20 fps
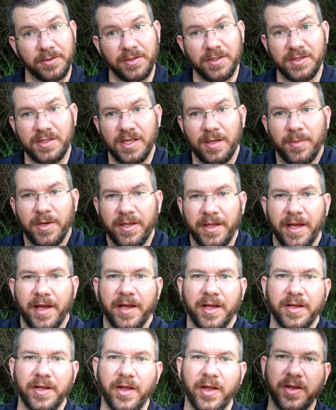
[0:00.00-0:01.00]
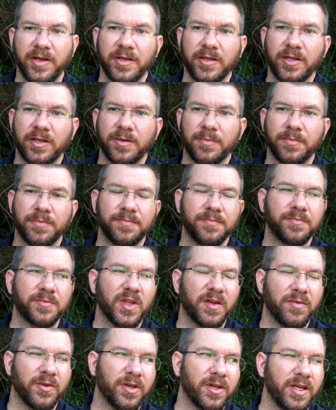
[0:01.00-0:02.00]
really say about that.
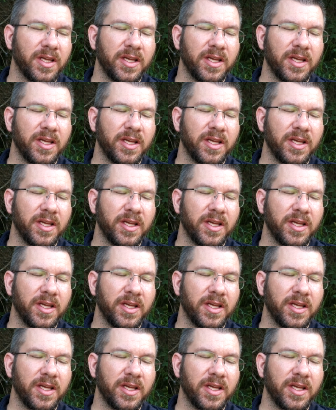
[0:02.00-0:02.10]
If you're